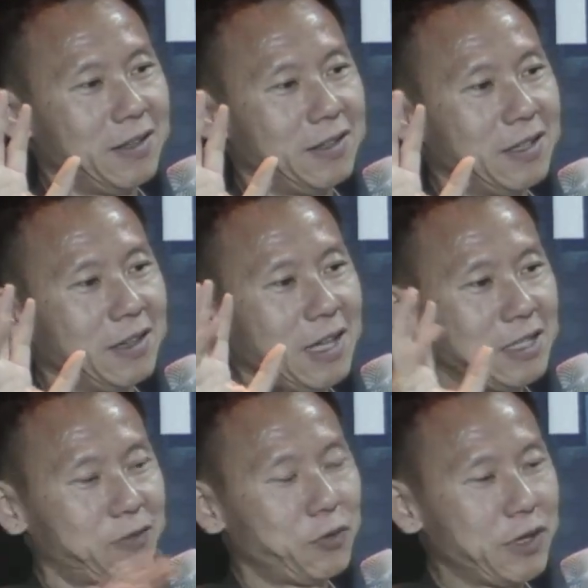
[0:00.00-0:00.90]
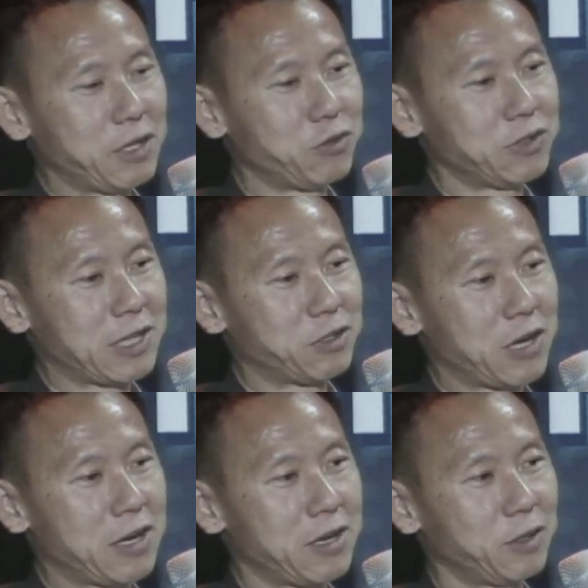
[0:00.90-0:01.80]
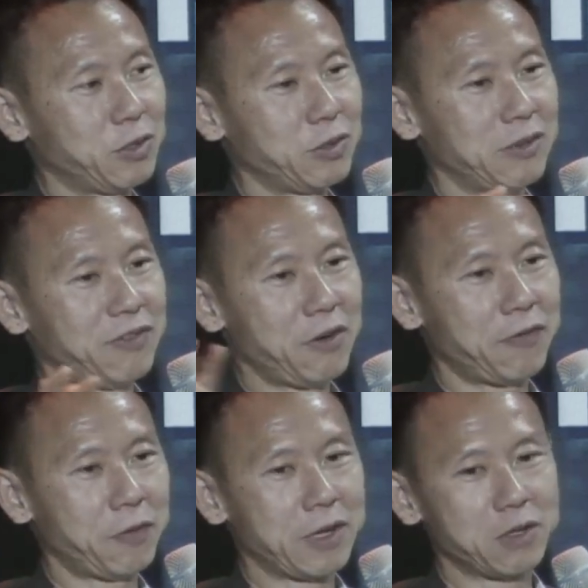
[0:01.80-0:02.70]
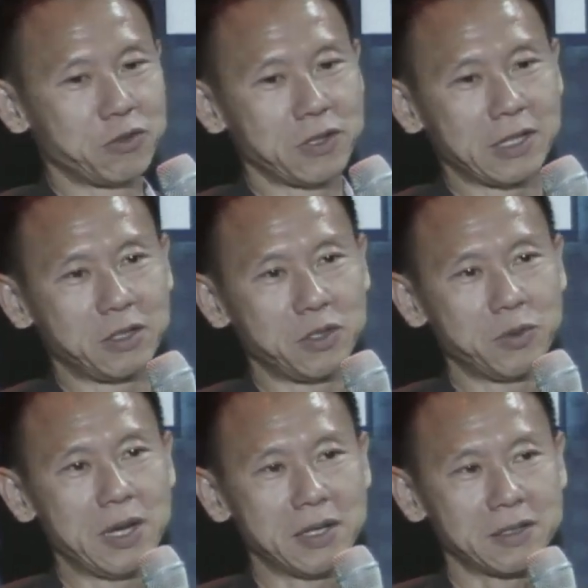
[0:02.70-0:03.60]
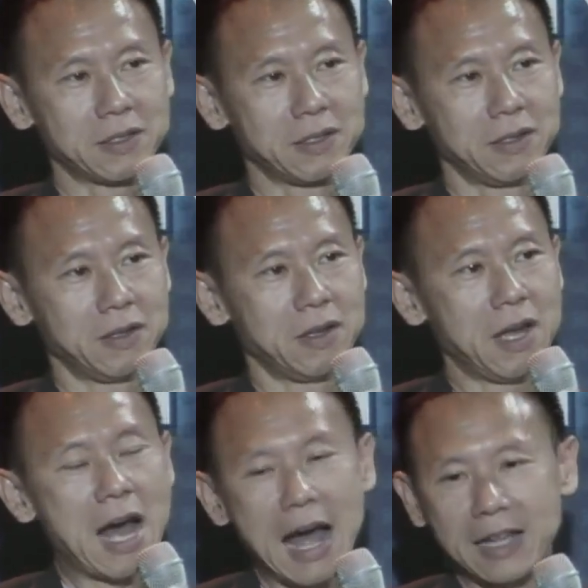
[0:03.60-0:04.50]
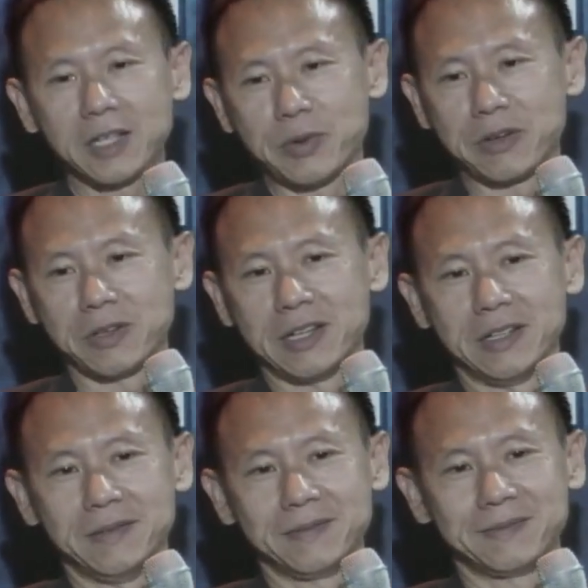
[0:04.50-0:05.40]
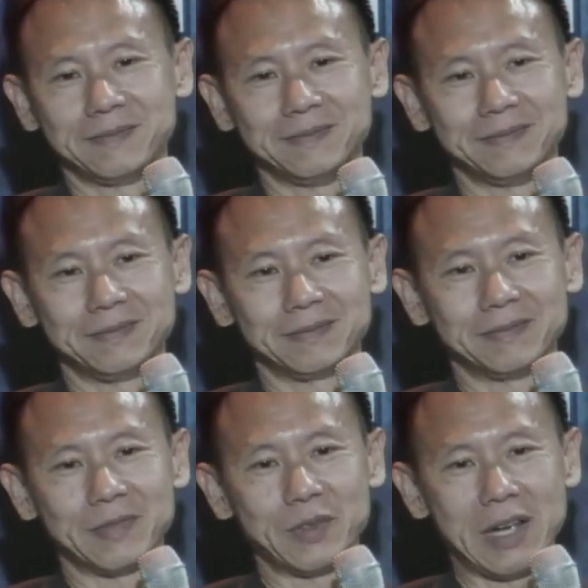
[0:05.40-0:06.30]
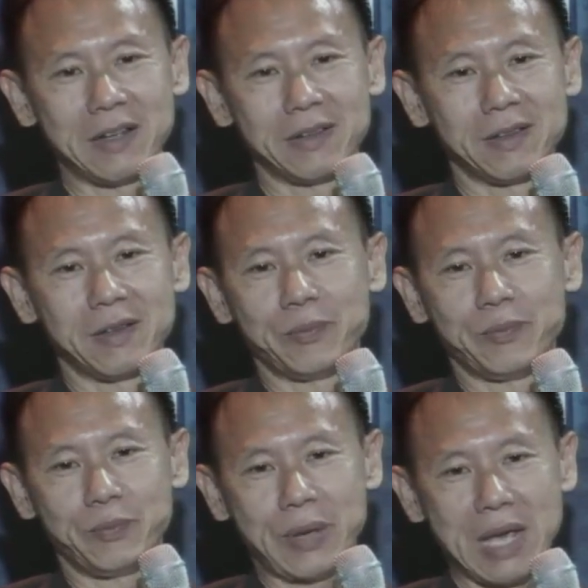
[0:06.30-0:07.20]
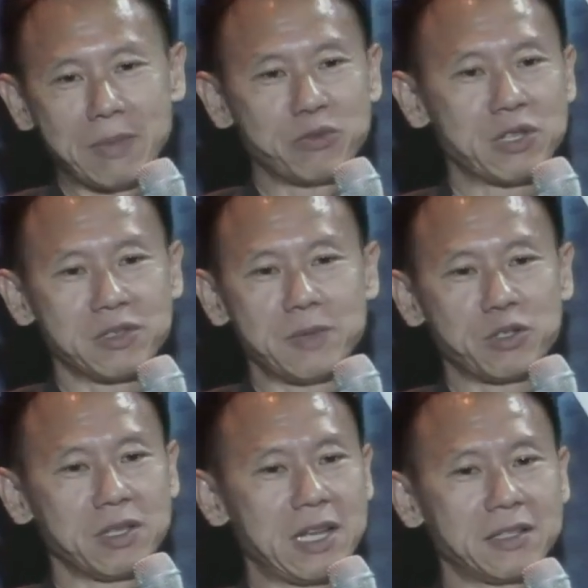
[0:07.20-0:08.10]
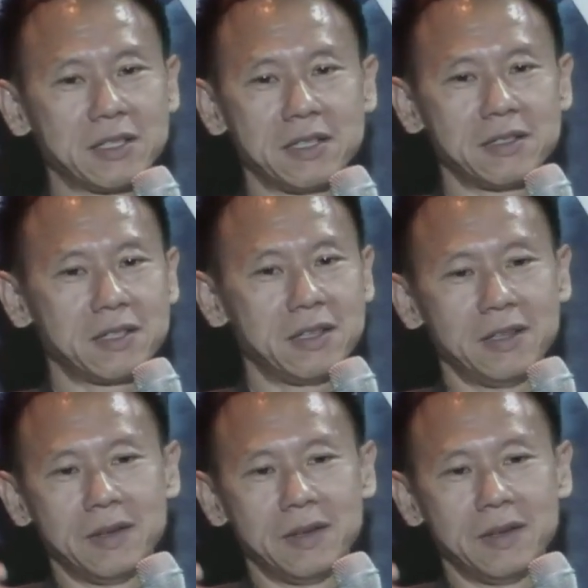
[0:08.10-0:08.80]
less free countries like China to the very free country like the US, highly regulated, right? Payment transmission license,